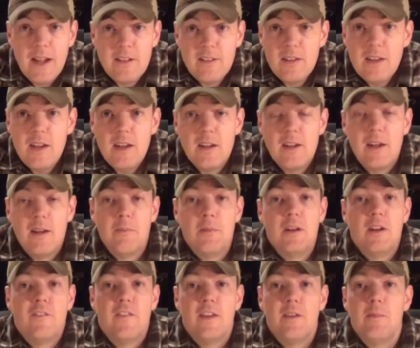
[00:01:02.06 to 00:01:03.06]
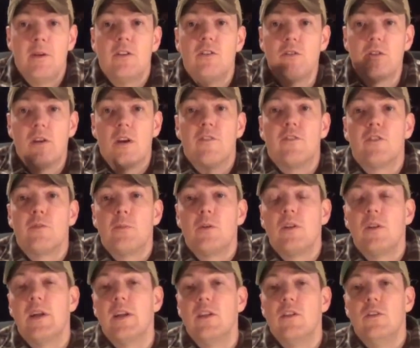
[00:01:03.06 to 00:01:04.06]
that's it. I mean, if that makes you
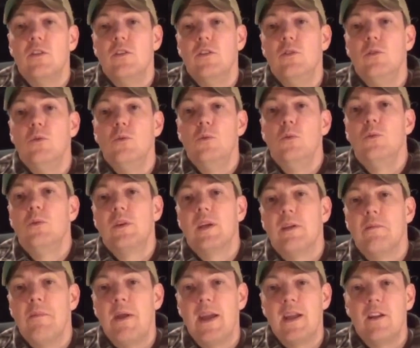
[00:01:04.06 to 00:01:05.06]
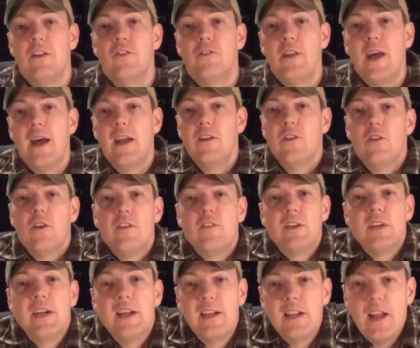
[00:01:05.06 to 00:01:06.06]
comfortable and you can manage that in your
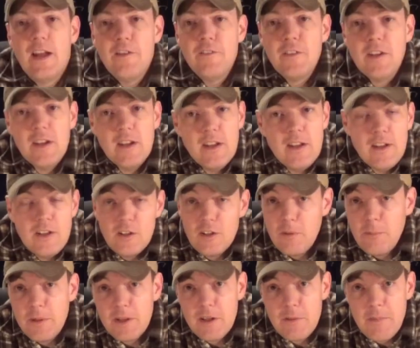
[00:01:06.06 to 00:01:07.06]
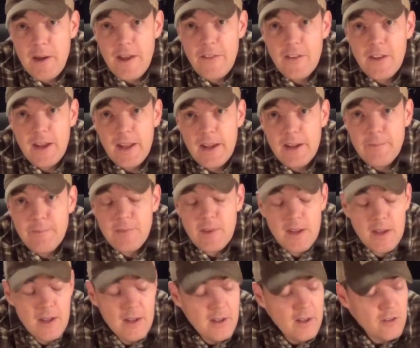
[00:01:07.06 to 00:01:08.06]
everyday life, you're a bigger man than I.
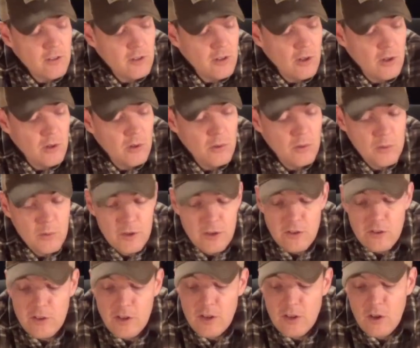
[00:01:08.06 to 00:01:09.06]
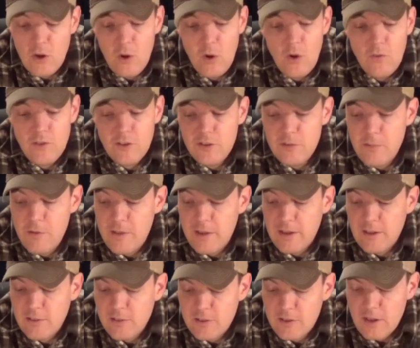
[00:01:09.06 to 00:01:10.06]
So we're just going to go over some
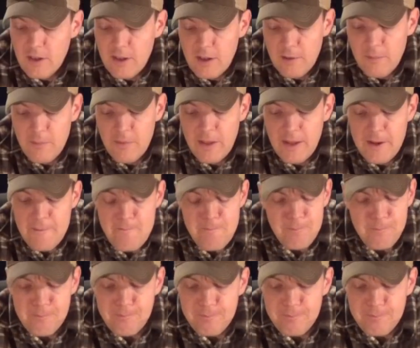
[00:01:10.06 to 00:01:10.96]
things that